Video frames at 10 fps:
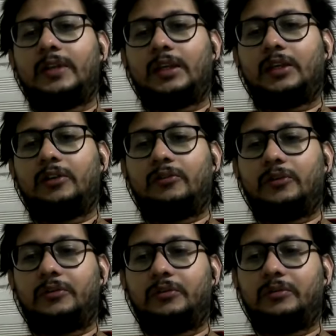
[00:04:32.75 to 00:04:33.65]
like
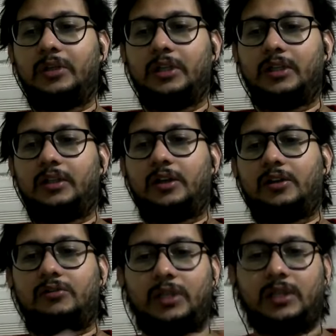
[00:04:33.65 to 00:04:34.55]
so
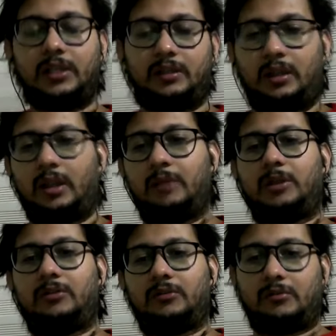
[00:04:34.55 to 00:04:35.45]
today, I
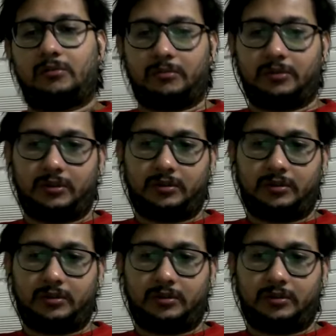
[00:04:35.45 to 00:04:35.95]
mean, so